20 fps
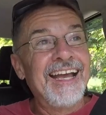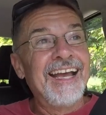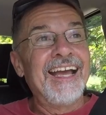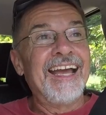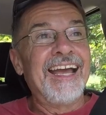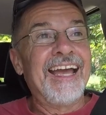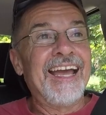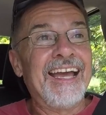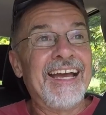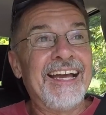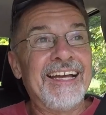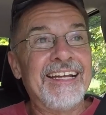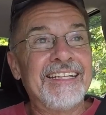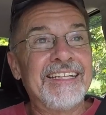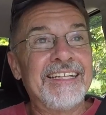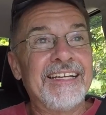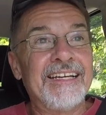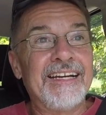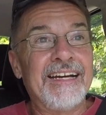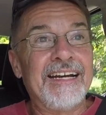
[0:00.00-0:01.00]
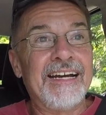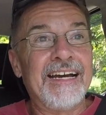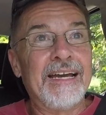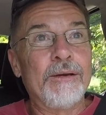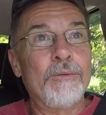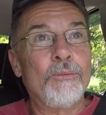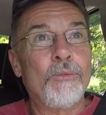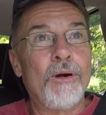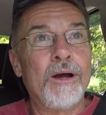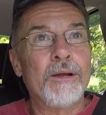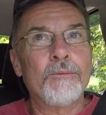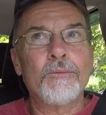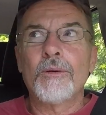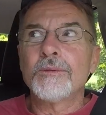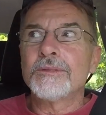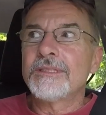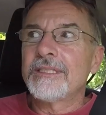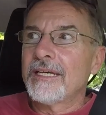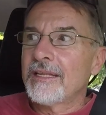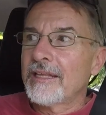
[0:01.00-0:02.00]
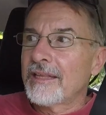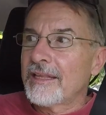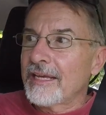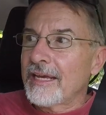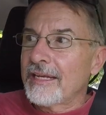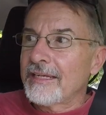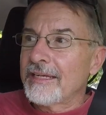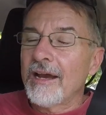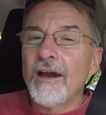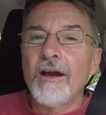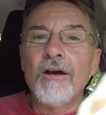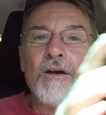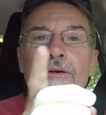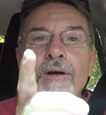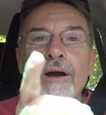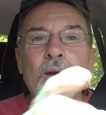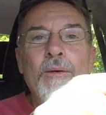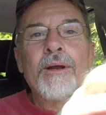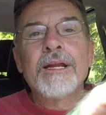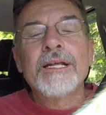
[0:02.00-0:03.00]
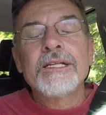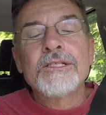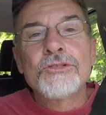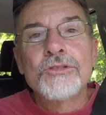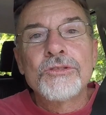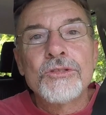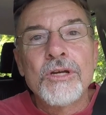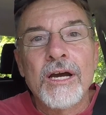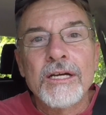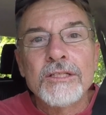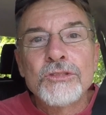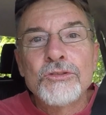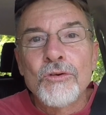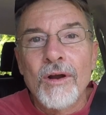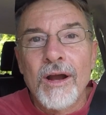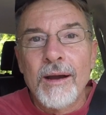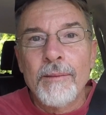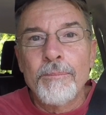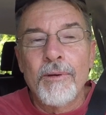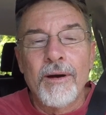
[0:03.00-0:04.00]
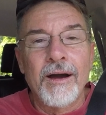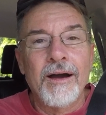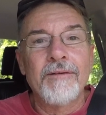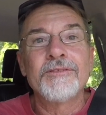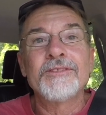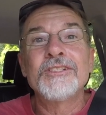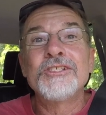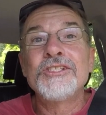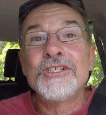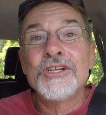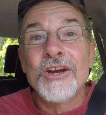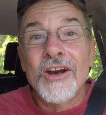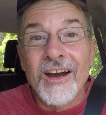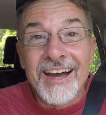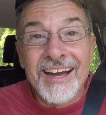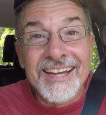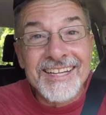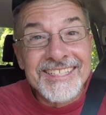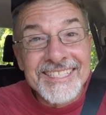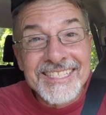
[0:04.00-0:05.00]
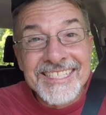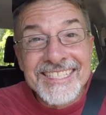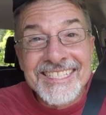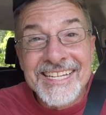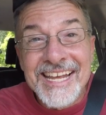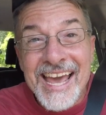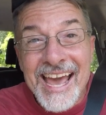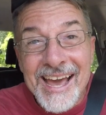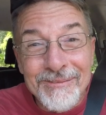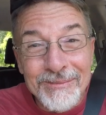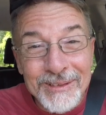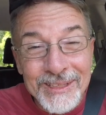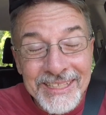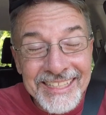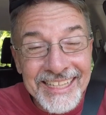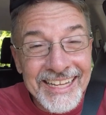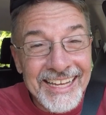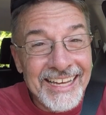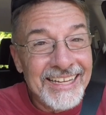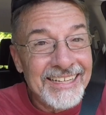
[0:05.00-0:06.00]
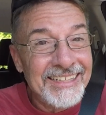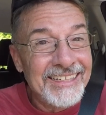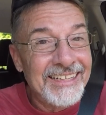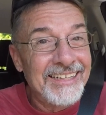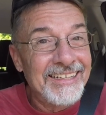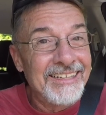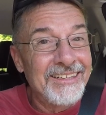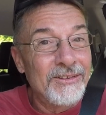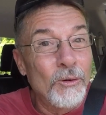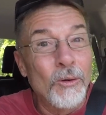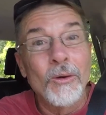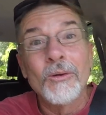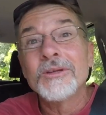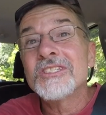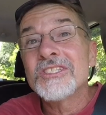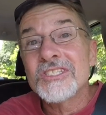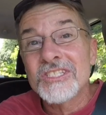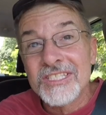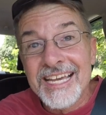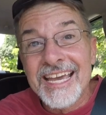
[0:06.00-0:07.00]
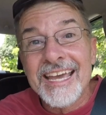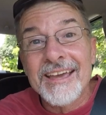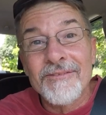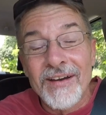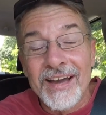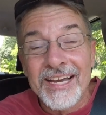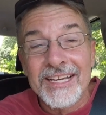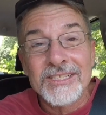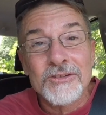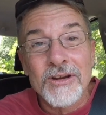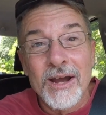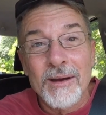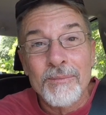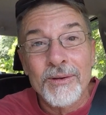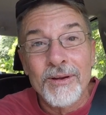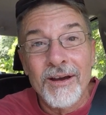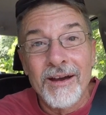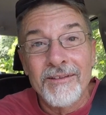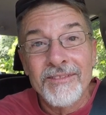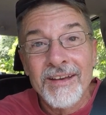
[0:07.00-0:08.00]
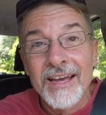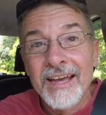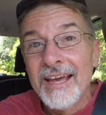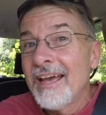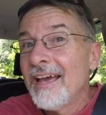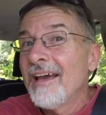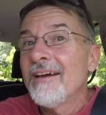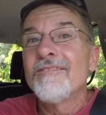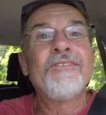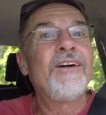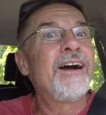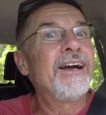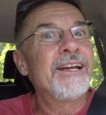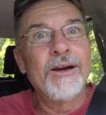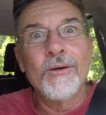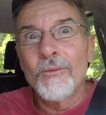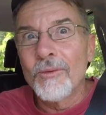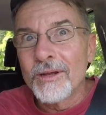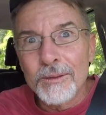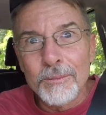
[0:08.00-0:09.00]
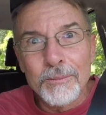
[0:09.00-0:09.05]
and I want, what was the other thing on there? Oh, I want to drop off John's tablet at, or see if I can drop it off. Find out what the